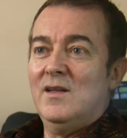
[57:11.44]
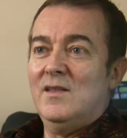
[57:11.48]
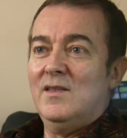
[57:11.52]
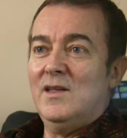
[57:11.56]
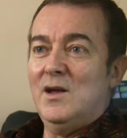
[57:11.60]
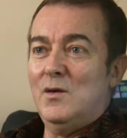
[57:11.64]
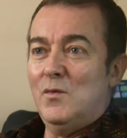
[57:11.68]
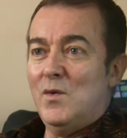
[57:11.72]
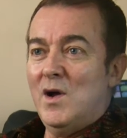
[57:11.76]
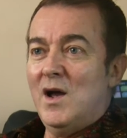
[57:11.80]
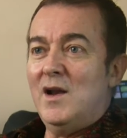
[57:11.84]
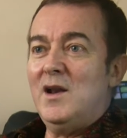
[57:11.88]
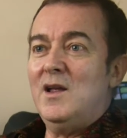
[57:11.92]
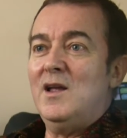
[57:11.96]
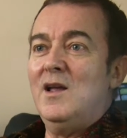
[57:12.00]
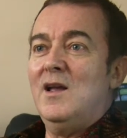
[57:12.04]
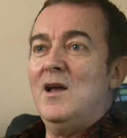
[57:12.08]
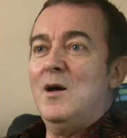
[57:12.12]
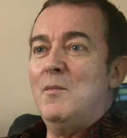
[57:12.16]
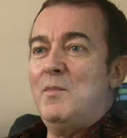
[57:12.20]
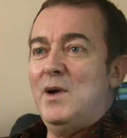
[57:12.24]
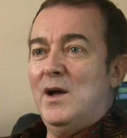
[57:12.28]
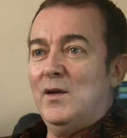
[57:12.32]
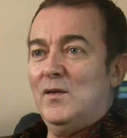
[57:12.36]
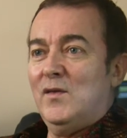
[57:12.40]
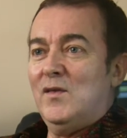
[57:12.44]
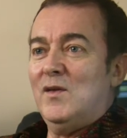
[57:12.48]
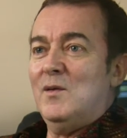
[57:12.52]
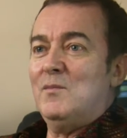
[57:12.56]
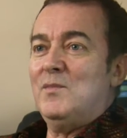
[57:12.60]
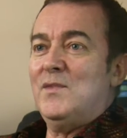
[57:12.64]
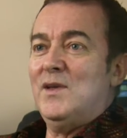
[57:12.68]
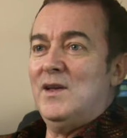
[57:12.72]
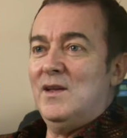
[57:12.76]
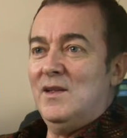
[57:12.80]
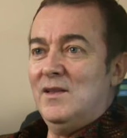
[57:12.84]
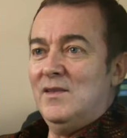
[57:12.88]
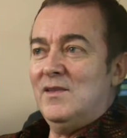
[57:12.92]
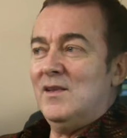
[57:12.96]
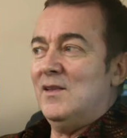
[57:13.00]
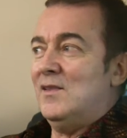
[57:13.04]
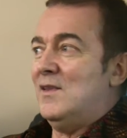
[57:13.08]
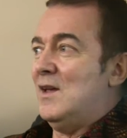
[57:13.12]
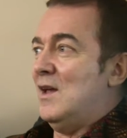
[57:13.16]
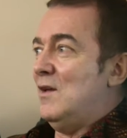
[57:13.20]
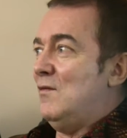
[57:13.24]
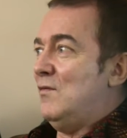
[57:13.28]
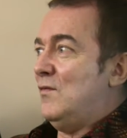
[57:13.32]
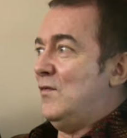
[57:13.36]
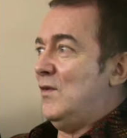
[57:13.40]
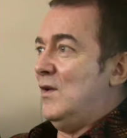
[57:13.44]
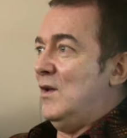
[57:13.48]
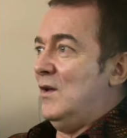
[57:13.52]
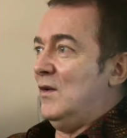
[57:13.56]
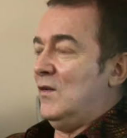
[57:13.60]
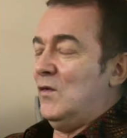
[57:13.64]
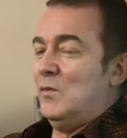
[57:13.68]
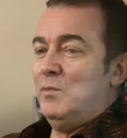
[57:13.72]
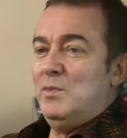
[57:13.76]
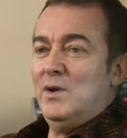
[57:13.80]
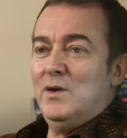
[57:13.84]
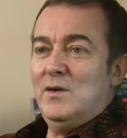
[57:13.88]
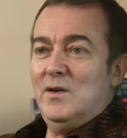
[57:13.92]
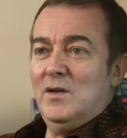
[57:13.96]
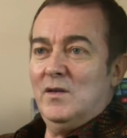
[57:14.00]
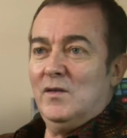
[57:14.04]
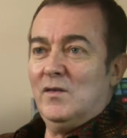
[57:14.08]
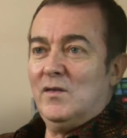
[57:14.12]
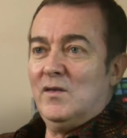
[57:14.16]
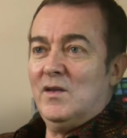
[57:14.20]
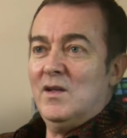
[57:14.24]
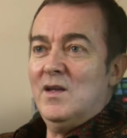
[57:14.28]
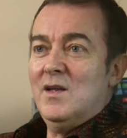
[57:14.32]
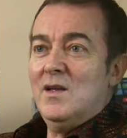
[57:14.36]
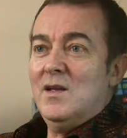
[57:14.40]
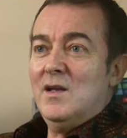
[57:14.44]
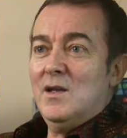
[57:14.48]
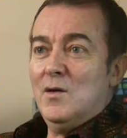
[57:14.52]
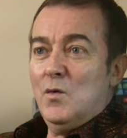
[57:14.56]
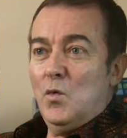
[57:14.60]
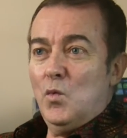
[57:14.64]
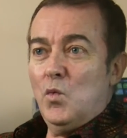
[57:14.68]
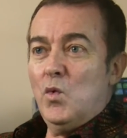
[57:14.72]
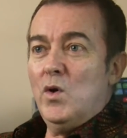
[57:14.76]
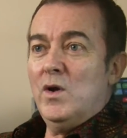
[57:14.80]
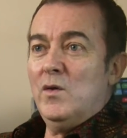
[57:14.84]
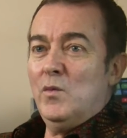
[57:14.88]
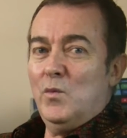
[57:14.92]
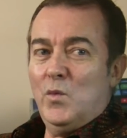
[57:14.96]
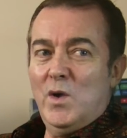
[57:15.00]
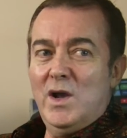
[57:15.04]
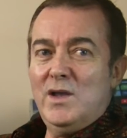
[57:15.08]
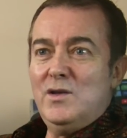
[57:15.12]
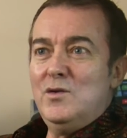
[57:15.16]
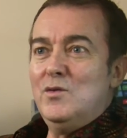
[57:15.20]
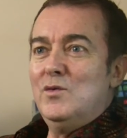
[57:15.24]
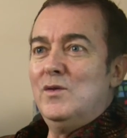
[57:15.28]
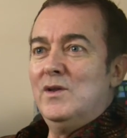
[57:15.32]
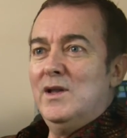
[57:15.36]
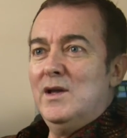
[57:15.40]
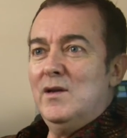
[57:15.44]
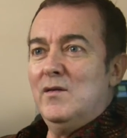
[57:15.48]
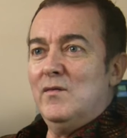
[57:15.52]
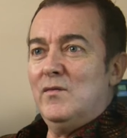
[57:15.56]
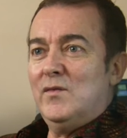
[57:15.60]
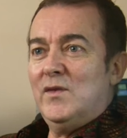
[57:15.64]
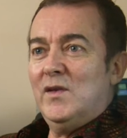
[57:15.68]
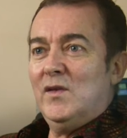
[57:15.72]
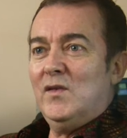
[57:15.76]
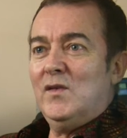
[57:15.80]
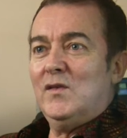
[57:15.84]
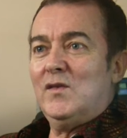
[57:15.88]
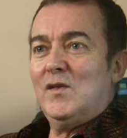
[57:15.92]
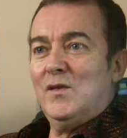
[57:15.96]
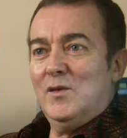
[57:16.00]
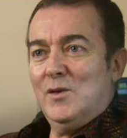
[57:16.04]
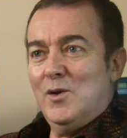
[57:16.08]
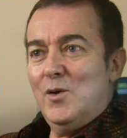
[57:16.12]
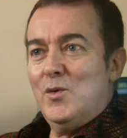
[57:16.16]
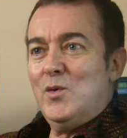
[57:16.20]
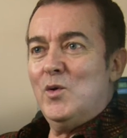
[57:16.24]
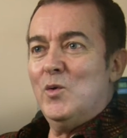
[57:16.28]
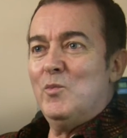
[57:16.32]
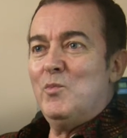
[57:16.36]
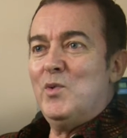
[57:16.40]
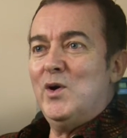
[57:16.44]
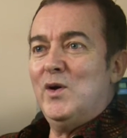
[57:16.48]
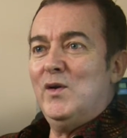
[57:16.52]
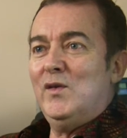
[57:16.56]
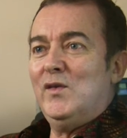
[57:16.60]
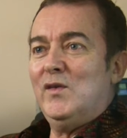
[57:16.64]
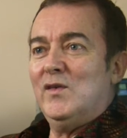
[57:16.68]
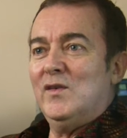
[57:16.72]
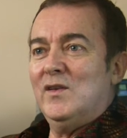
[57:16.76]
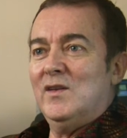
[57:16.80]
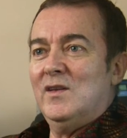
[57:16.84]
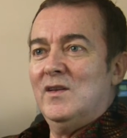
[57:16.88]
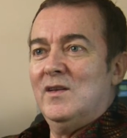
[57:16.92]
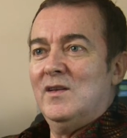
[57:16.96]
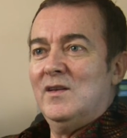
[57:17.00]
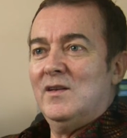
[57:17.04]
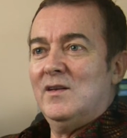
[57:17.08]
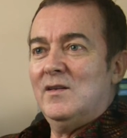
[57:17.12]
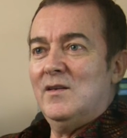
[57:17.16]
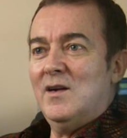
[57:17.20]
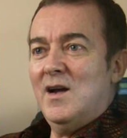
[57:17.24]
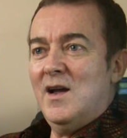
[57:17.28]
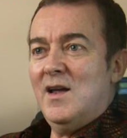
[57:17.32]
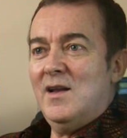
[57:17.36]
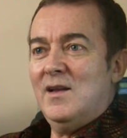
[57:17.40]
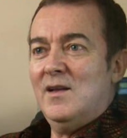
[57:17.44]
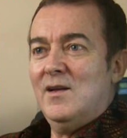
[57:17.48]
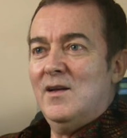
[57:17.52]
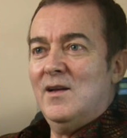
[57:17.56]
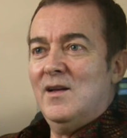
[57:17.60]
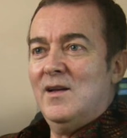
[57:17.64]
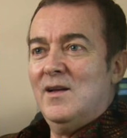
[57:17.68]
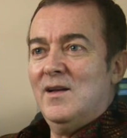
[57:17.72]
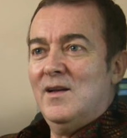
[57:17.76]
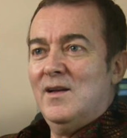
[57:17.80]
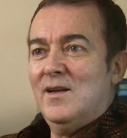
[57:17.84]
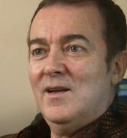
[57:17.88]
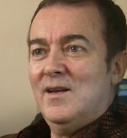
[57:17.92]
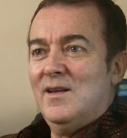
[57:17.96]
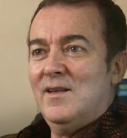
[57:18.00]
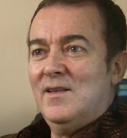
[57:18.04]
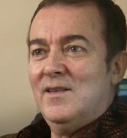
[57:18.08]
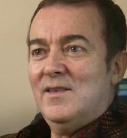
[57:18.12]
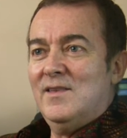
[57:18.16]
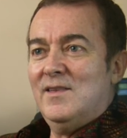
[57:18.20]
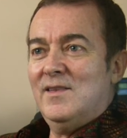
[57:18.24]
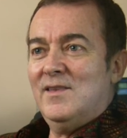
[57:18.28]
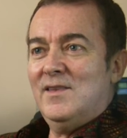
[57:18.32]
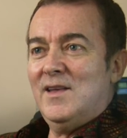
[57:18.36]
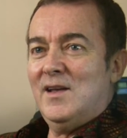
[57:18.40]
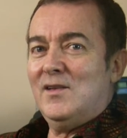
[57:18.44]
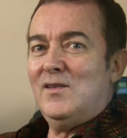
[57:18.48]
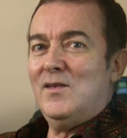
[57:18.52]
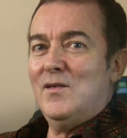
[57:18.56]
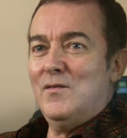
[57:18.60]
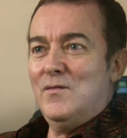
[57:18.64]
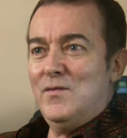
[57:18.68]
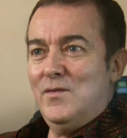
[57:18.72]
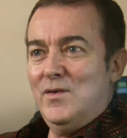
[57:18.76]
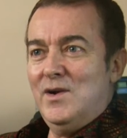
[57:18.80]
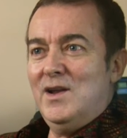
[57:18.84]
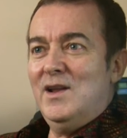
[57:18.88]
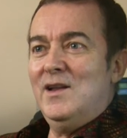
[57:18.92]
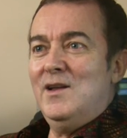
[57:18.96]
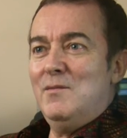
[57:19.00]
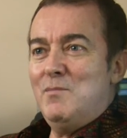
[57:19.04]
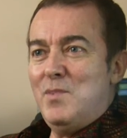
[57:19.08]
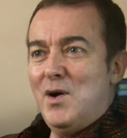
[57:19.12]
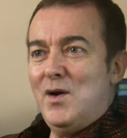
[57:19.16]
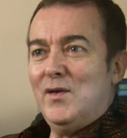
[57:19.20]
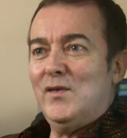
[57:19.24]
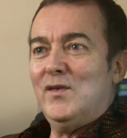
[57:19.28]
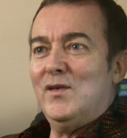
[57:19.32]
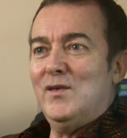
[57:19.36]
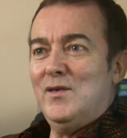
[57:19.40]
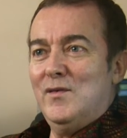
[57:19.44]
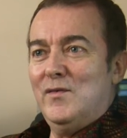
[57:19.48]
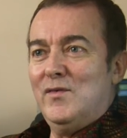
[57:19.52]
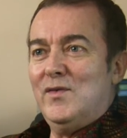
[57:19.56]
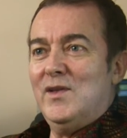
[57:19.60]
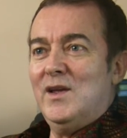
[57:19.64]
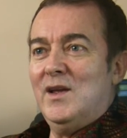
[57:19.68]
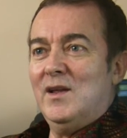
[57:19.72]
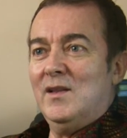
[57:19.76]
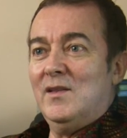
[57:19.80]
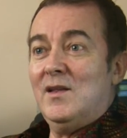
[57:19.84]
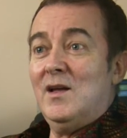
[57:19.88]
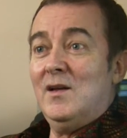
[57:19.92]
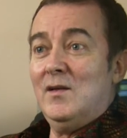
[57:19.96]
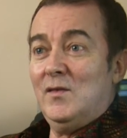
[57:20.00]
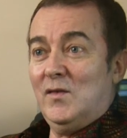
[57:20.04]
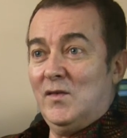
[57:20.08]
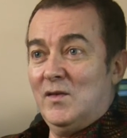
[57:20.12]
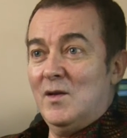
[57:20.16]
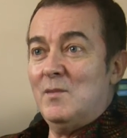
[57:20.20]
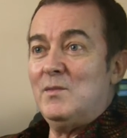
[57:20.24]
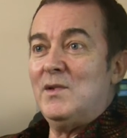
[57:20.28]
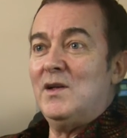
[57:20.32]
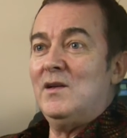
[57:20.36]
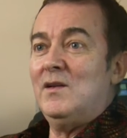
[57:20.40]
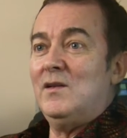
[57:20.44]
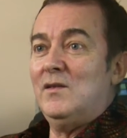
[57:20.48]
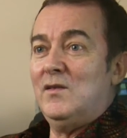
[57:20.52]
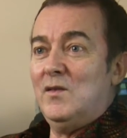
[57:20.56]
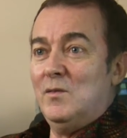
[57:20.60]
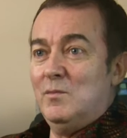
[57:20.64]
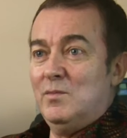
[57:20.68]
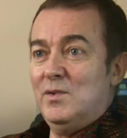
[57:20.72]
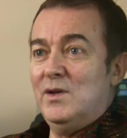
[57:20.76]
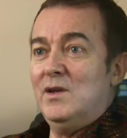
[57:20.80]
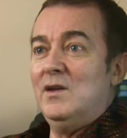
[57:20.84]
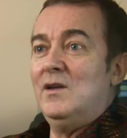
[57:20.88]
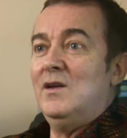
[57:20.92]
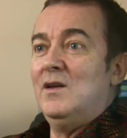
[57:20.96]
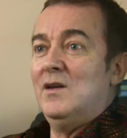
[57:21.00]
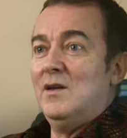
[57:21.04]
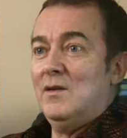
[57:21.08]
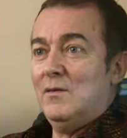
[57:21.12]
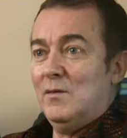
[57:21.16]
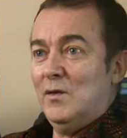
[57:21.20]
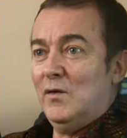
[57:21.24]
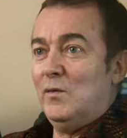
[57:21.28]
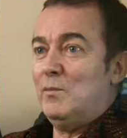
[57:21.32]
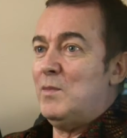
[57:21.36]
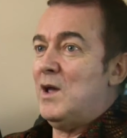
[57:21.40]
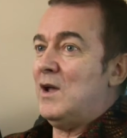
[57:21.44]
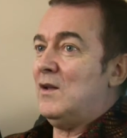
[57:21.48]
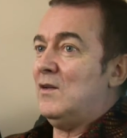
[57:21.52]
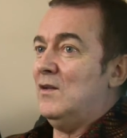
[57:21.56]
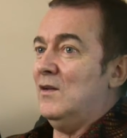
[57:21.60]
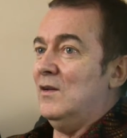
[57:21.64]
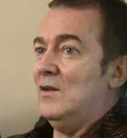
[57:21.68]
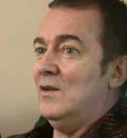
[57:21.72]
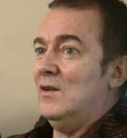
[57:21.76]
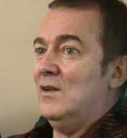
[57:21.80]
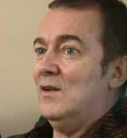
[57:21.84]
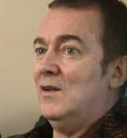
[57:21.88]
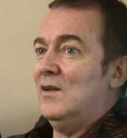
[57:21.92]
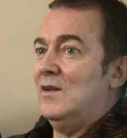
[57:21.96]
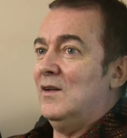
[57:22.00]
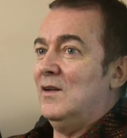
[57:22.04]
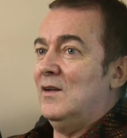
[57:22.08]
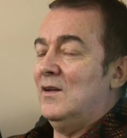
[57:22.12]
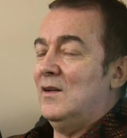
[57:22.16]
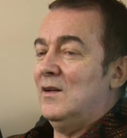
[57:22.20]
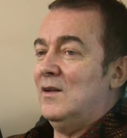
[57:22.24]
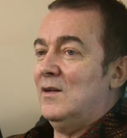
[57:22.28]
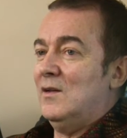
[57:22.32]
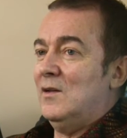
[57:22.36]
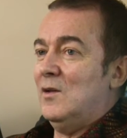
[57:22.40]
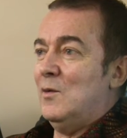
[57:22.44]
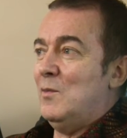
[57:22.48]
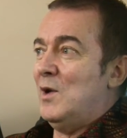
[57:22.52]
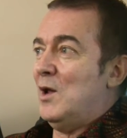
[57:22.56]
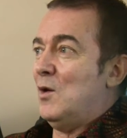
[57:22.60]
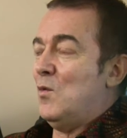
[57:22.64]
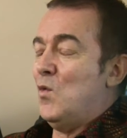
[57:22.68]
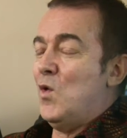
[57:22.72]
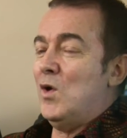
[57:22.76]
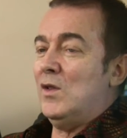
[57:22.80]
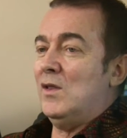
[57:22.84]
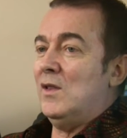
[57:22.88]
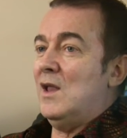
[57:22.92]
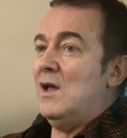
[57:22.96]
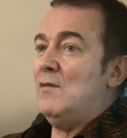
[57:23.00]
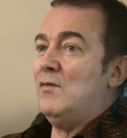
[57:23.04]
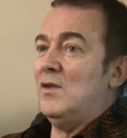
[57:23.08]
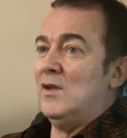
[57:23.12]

They're writing about something that they've experienced where you live. This is a local person, right? That's a really positive thing. That is something to be respected no matter so what level.